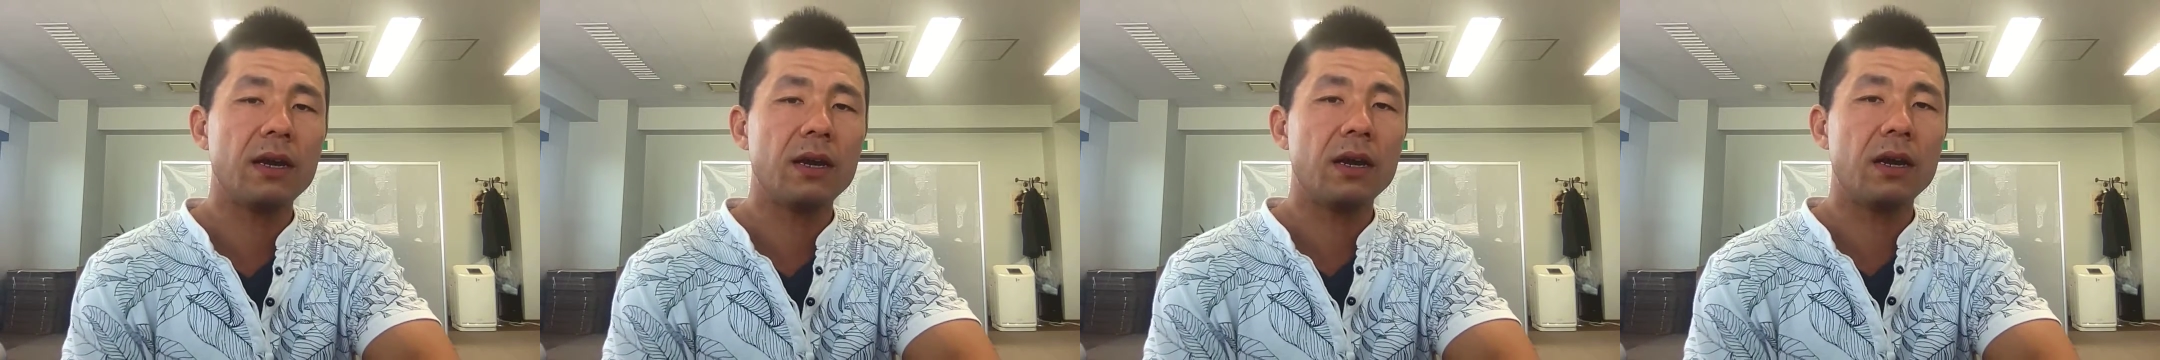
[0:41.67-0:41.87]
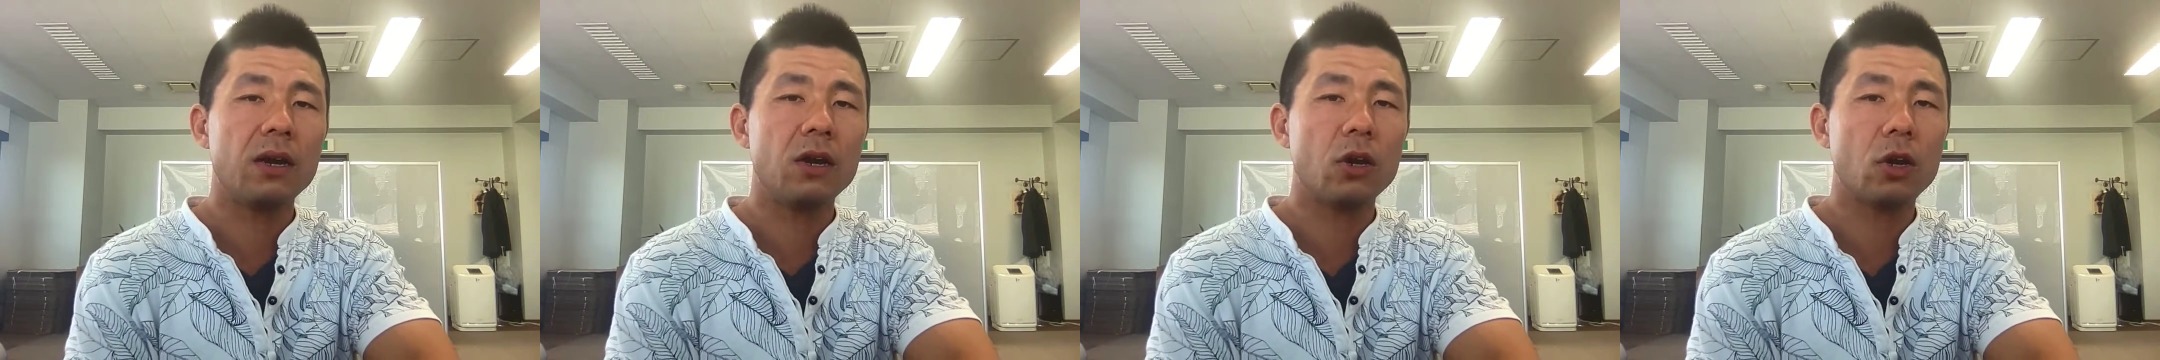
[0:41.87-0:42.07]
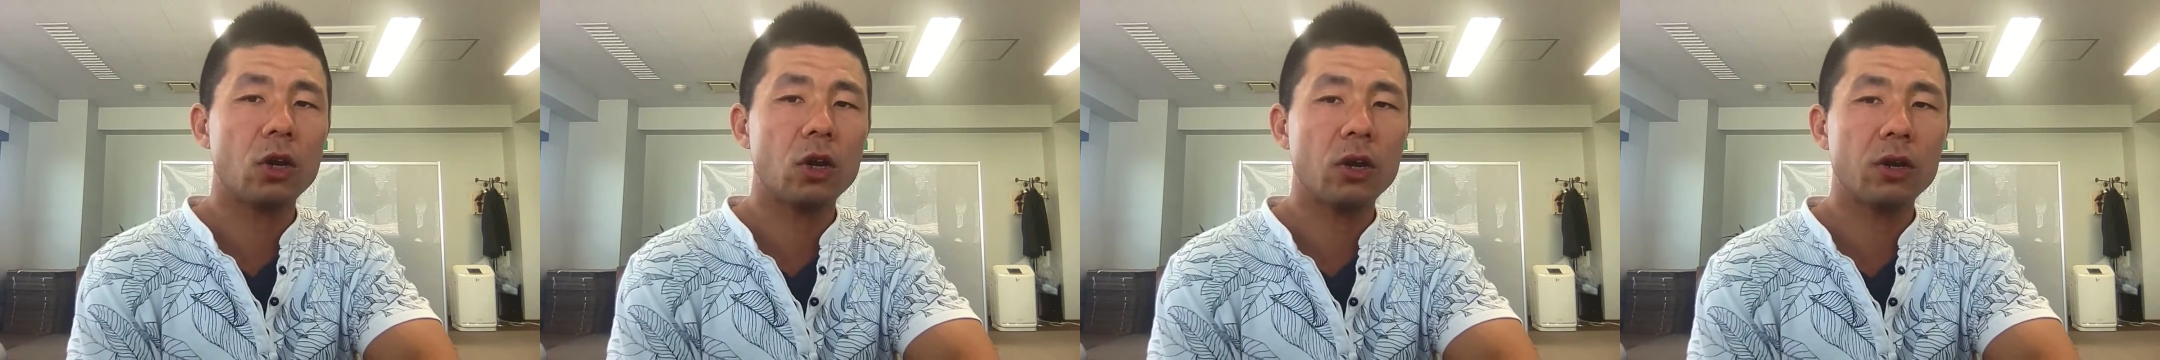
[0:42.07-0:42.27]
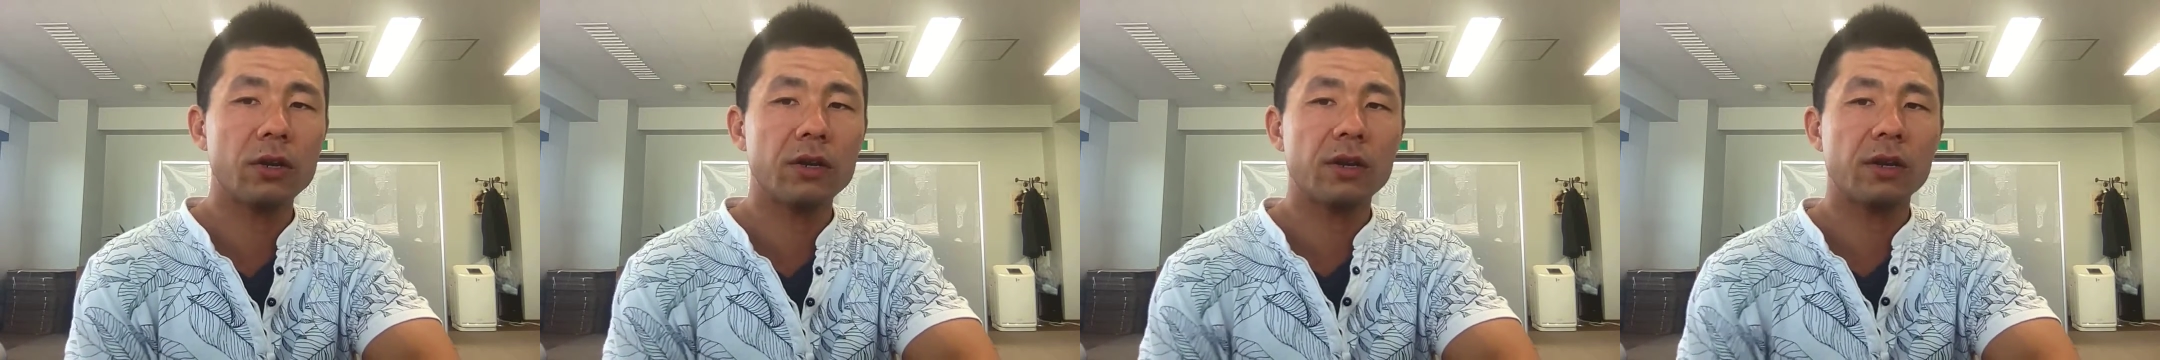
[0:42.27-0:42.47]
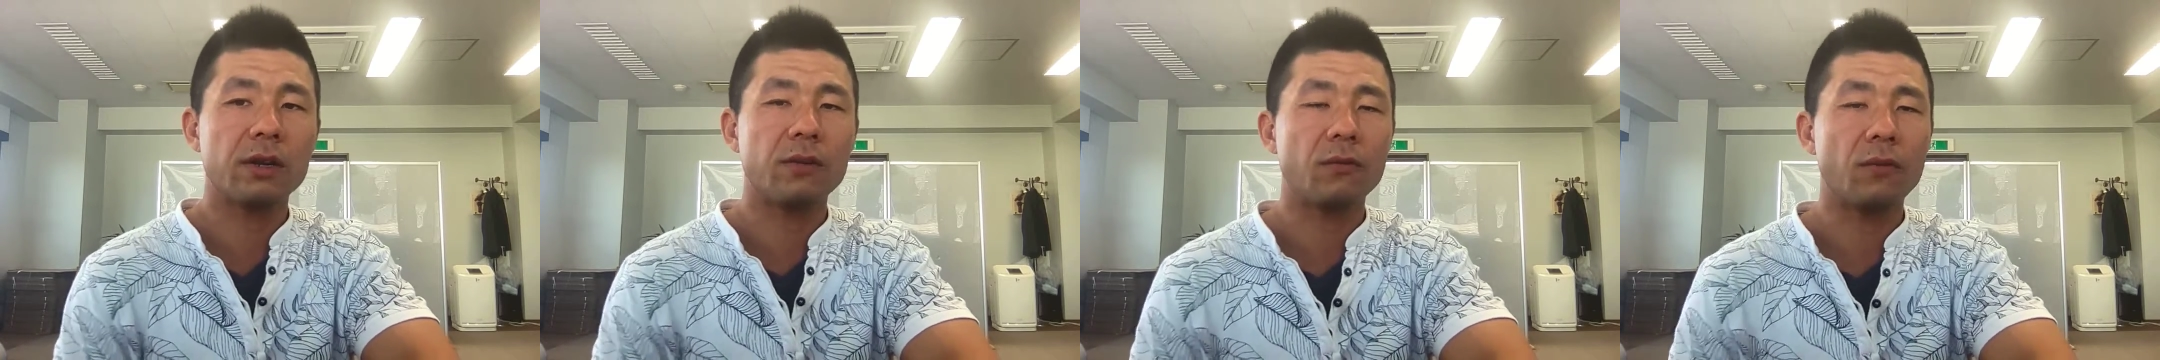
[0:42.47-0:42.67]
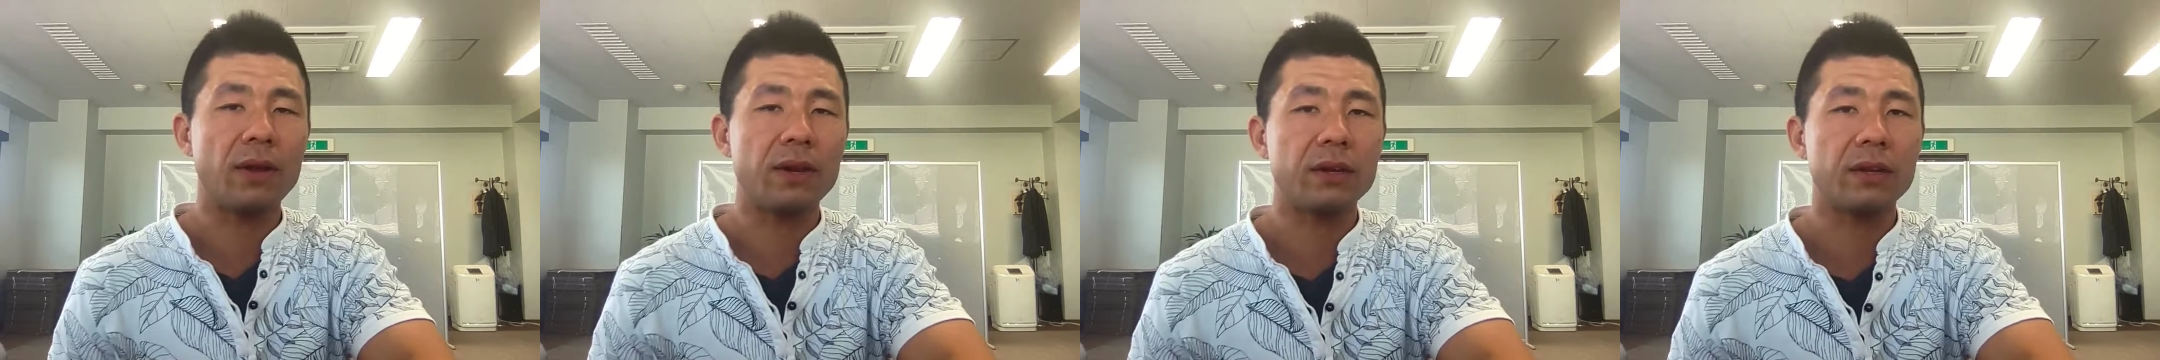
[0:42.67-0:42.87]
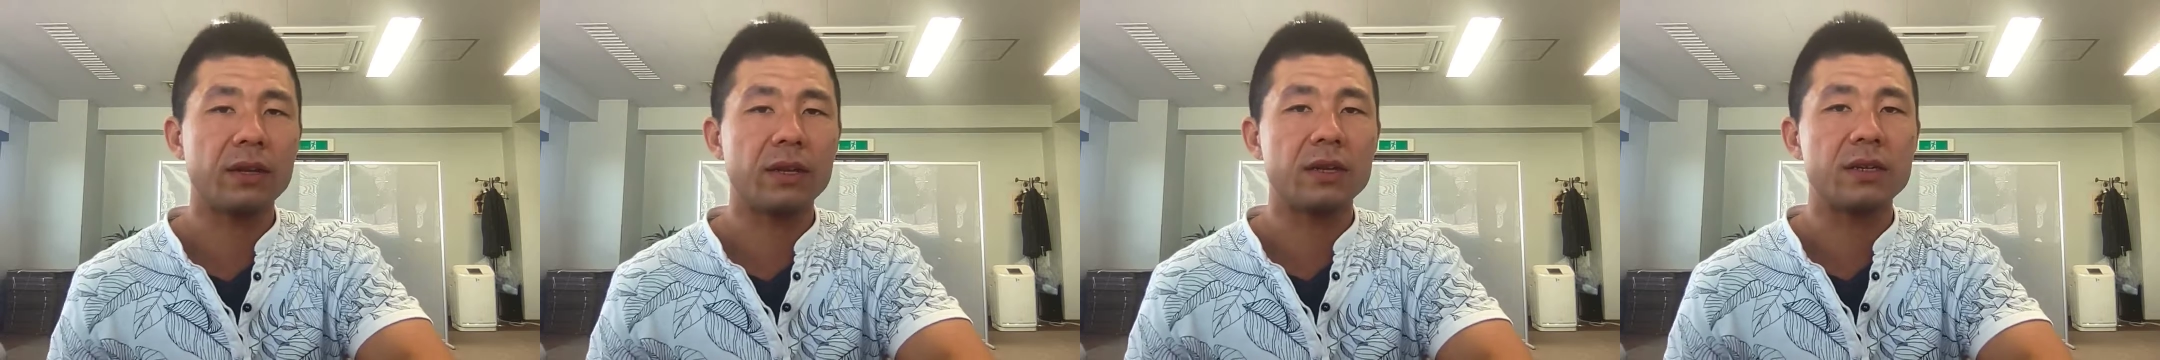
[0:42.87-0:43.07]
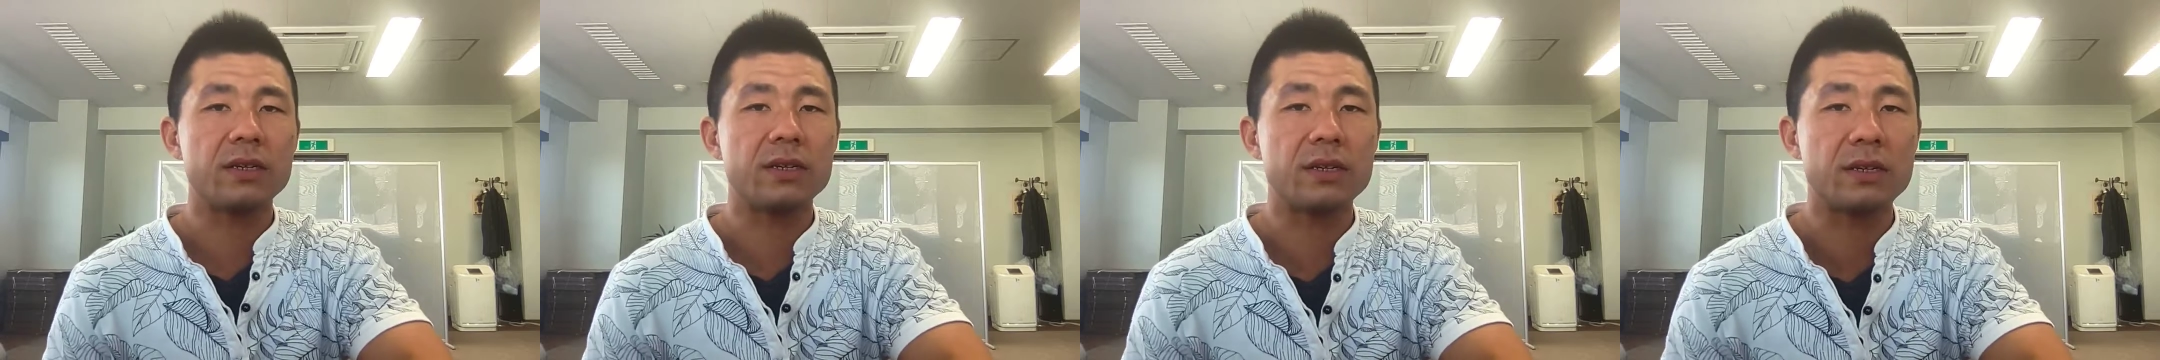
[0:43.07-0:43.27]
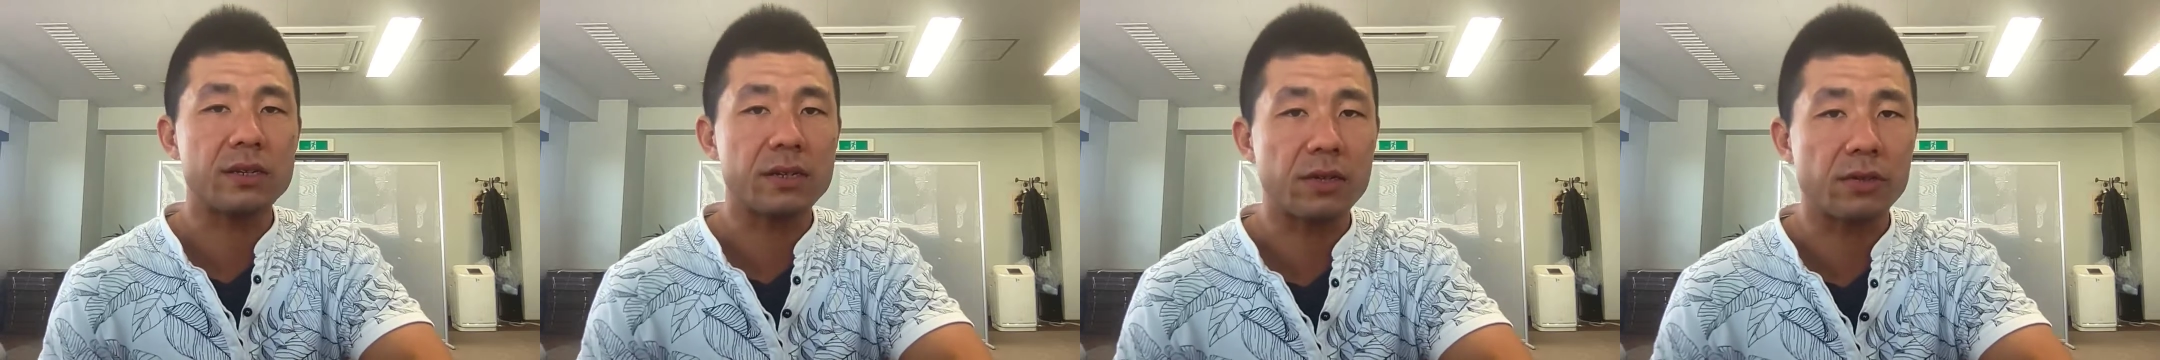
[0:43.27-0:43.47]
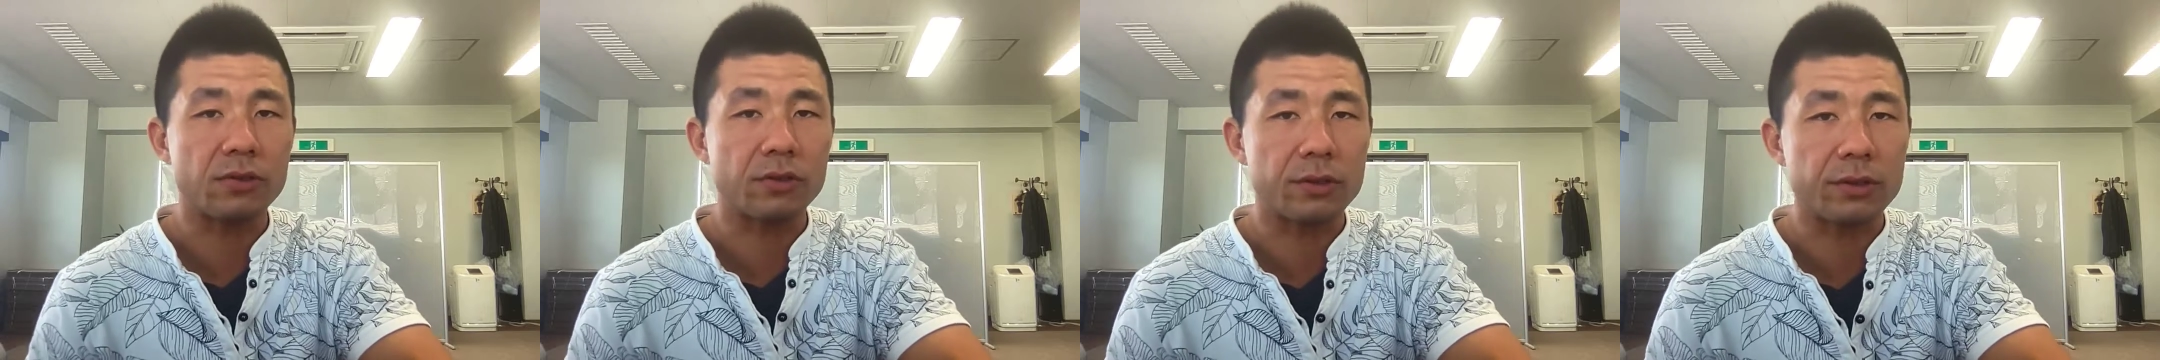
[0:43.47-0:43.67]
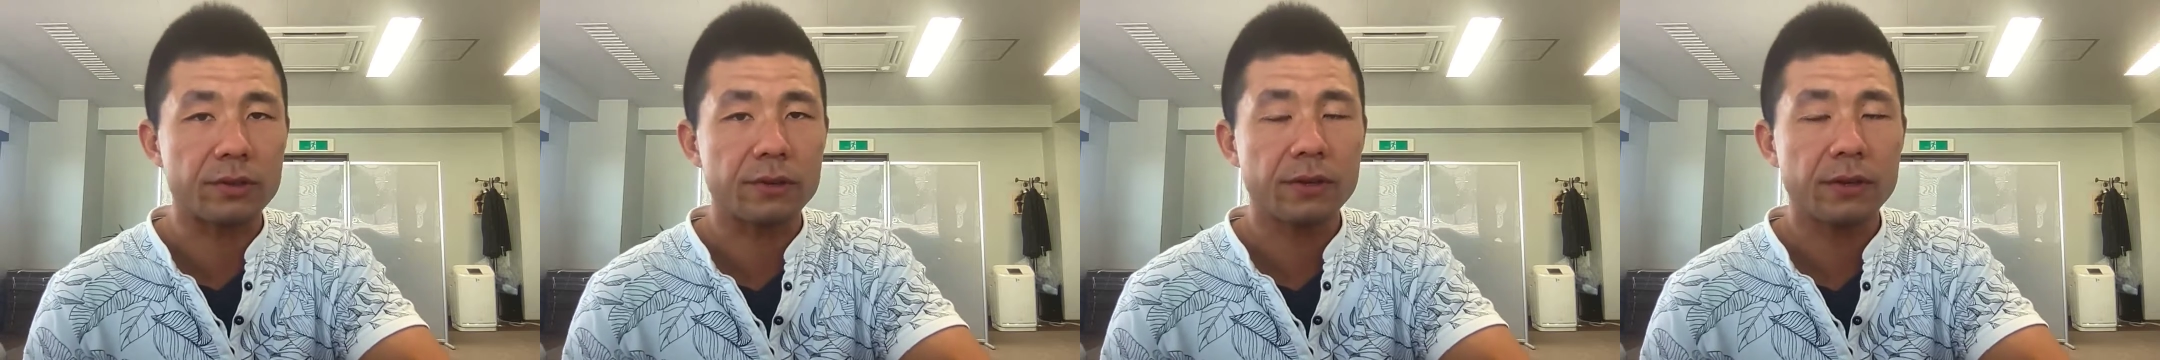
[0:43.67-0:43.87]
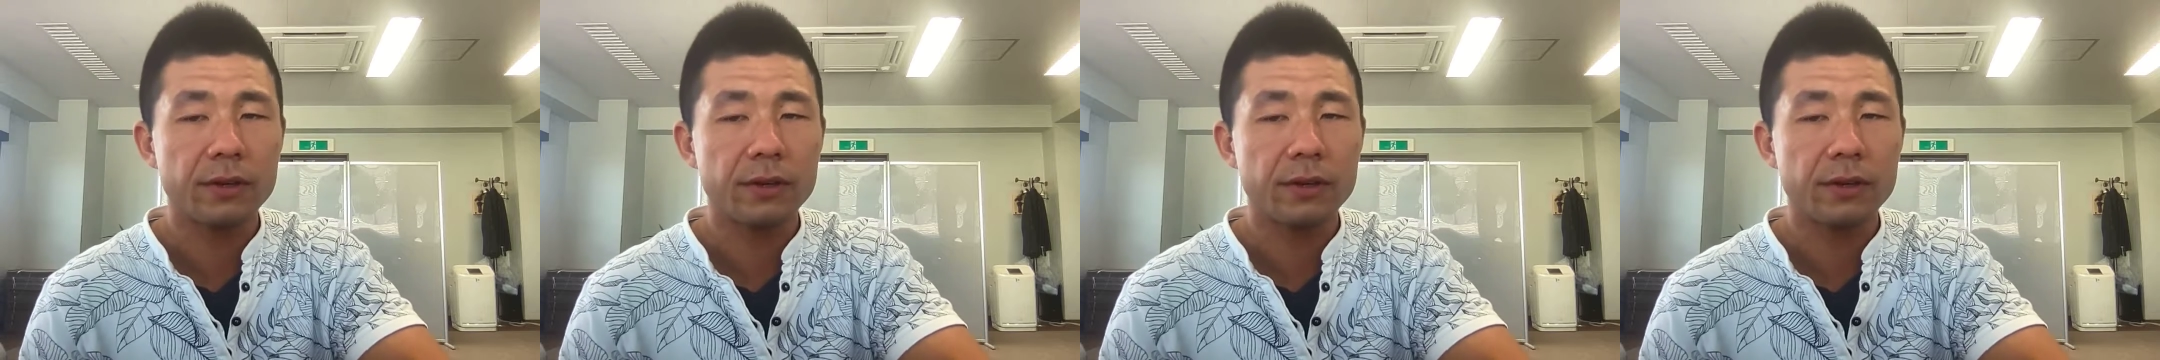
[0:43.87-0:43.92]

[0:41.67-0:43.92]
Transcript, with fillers: a heart-rending decision.